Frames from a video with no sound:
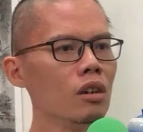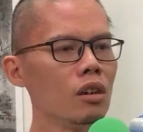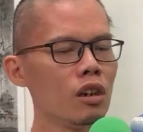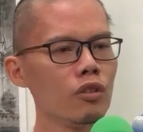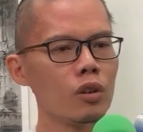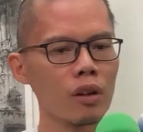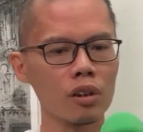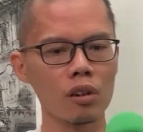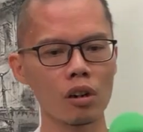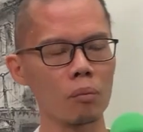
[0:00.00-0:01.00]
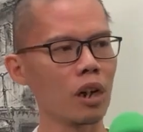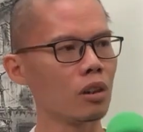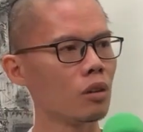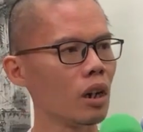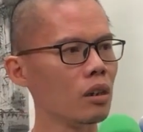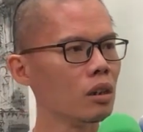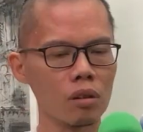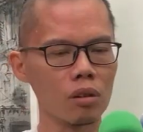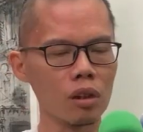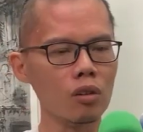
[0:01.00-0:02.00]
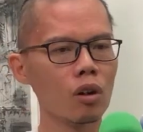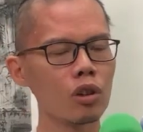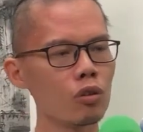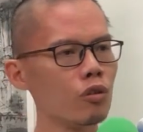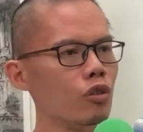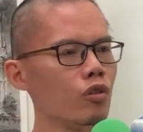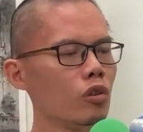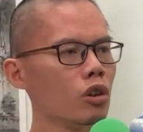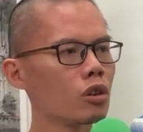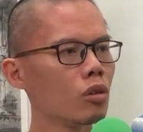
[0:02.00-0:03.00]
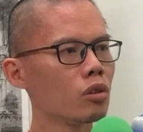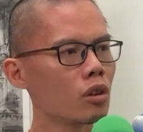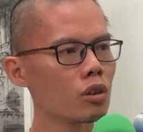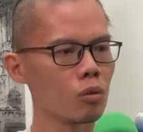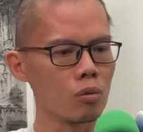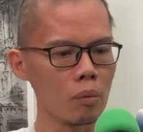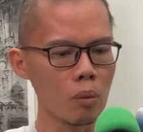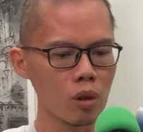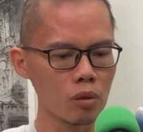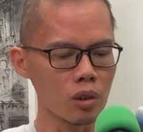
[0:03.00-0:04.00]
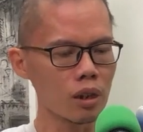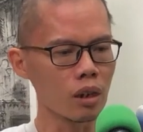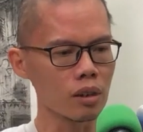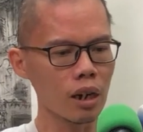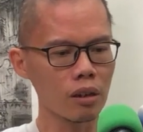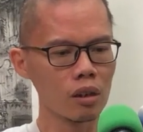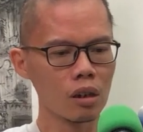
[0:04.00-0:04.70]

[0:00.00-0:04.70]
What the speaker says: If you have a lot of money, right, in order to fulfill this goal, just remember to set aside.